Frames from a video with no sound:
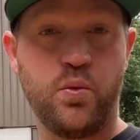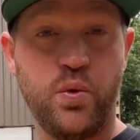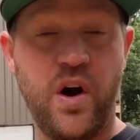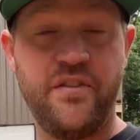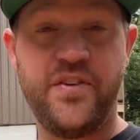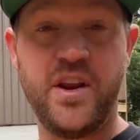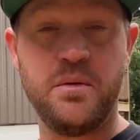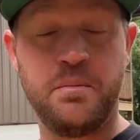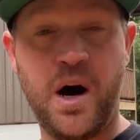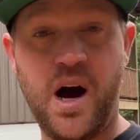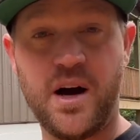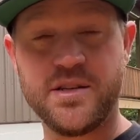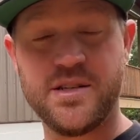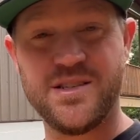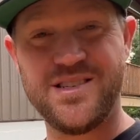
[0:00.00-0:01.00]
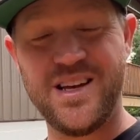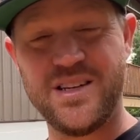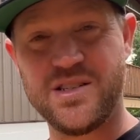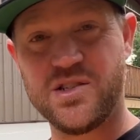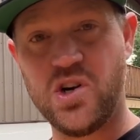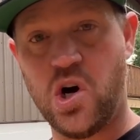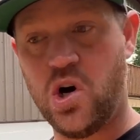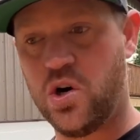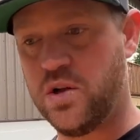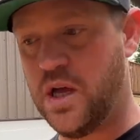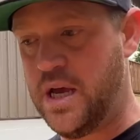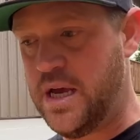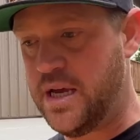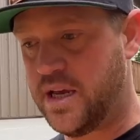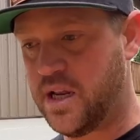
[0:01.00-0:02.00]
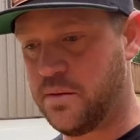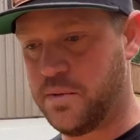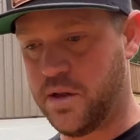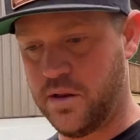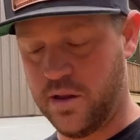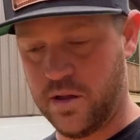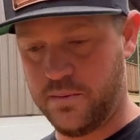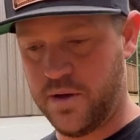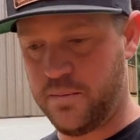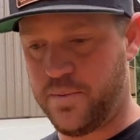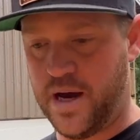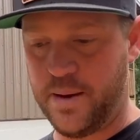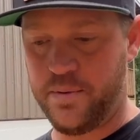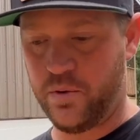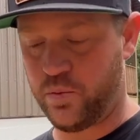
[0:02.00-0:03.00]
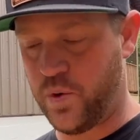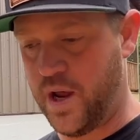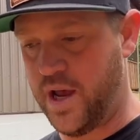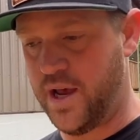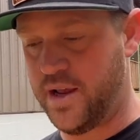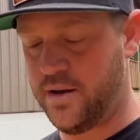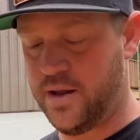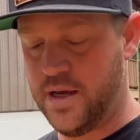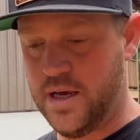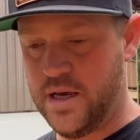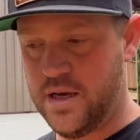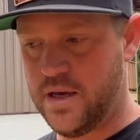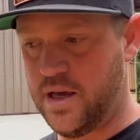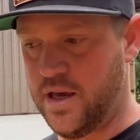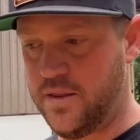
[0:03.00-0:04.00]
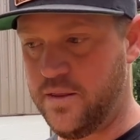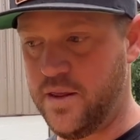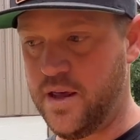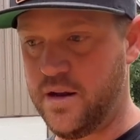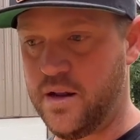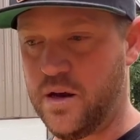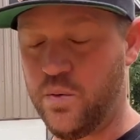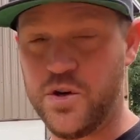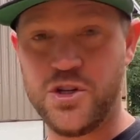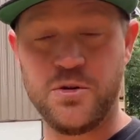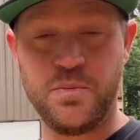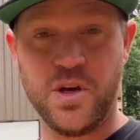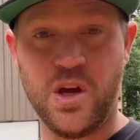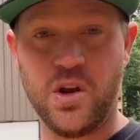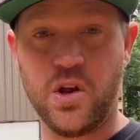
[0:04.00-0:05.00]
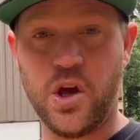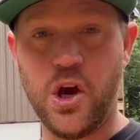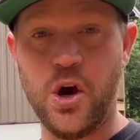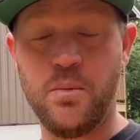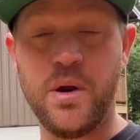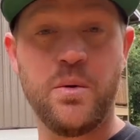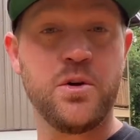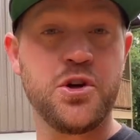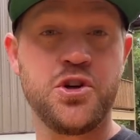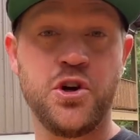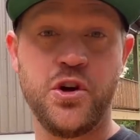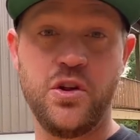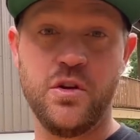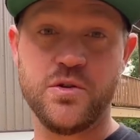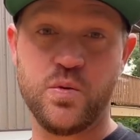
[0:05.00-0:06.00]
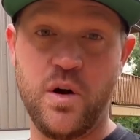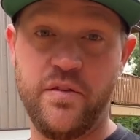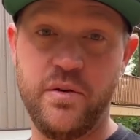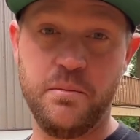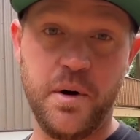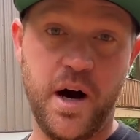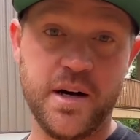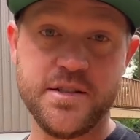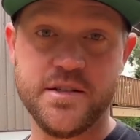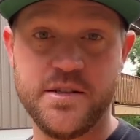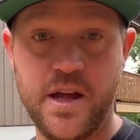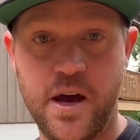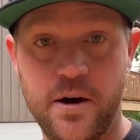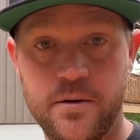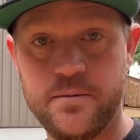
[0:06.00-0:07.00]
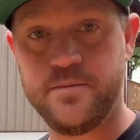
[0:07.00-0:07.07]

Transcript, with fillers: rough-in boxes installed, get a little bit of piping ran, and then we should be good to go. But I want to show you those rough-in boxes now.